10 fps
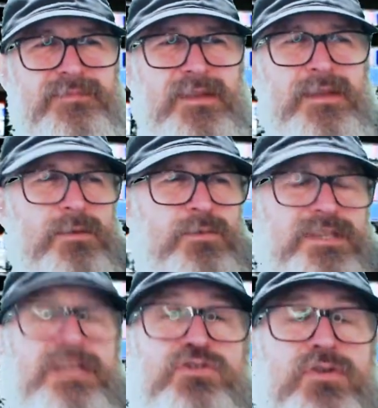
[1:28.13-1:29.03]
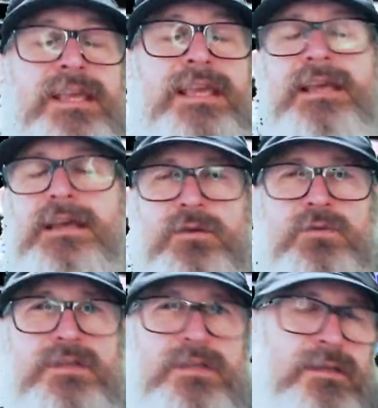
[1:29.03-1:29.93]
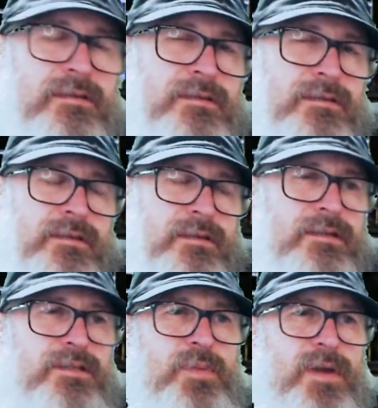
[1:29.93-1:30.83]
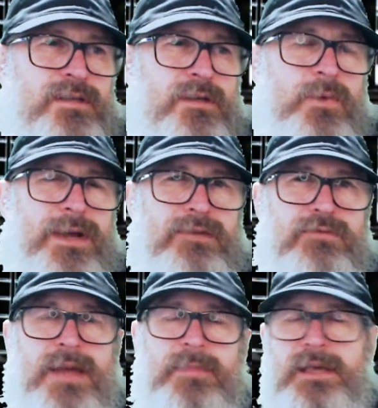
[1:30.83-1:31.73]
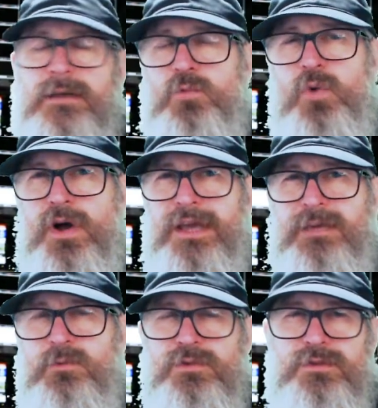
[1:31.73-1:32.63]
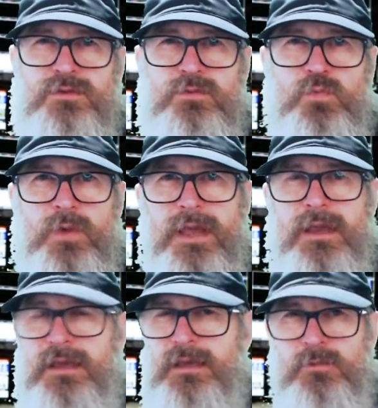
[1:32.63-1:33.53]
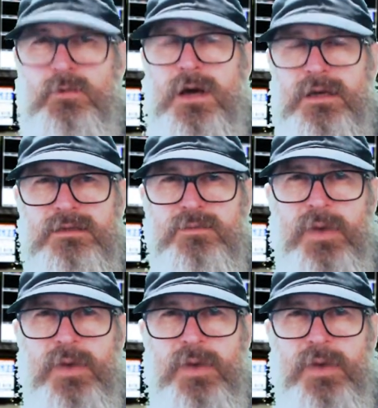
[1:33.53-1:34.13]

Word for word: it was intriguing, and it was I suppose in a way grabbing why he was where he was,